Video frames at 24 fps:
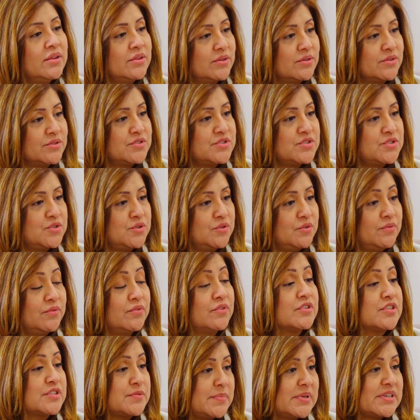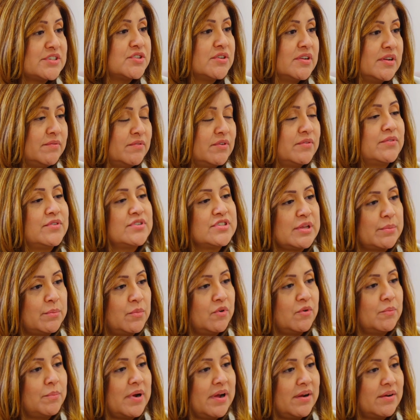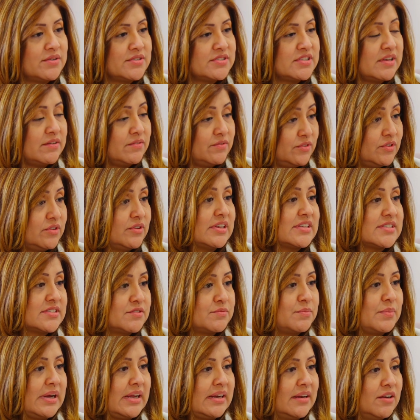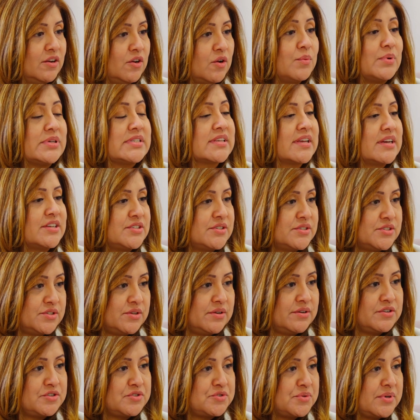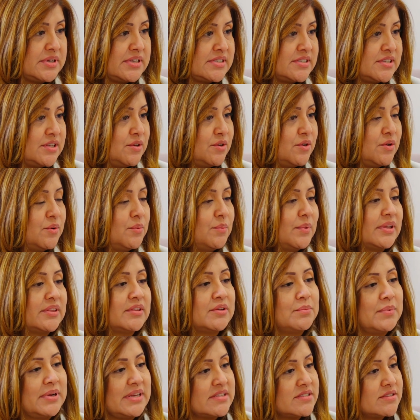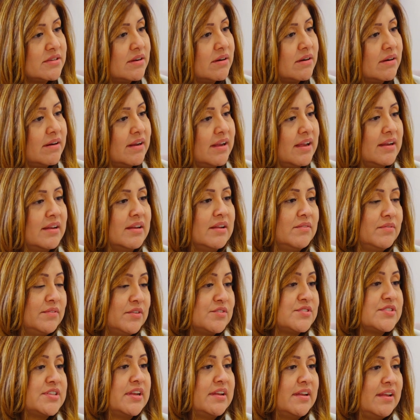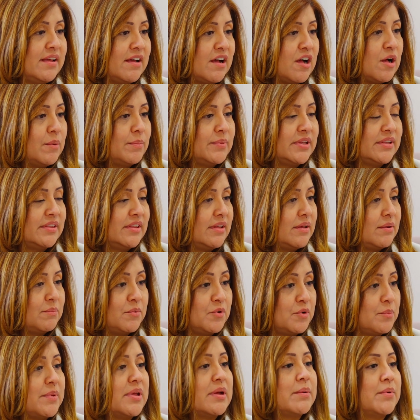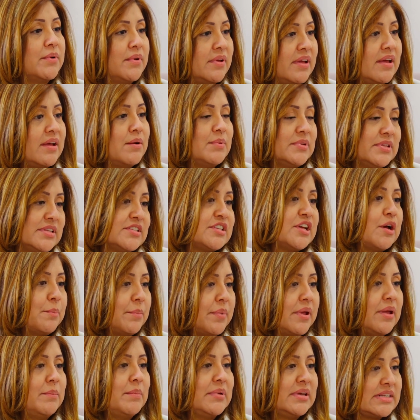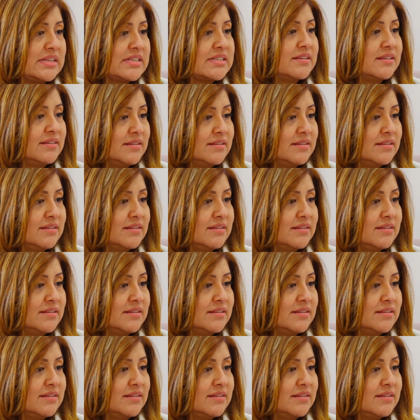those two, especially for first-time home buyers, that's what always catches their interest, what the rates are and if there's any help that they would be able to get with the down payment.